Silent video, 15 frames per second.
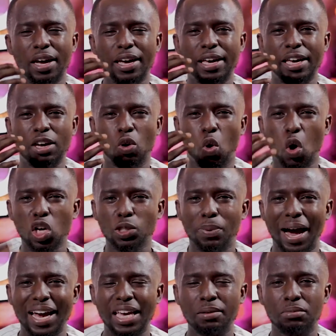He goes
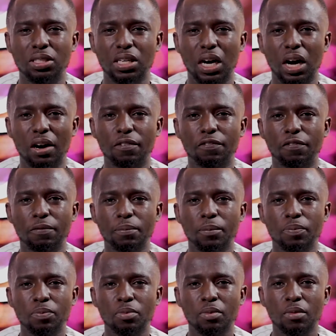by himself
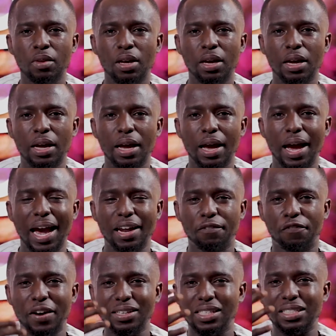
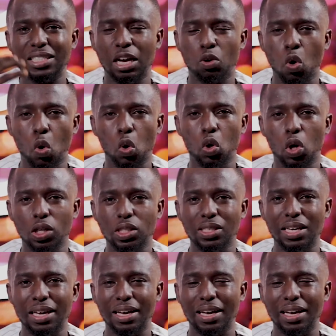and fetches the coconut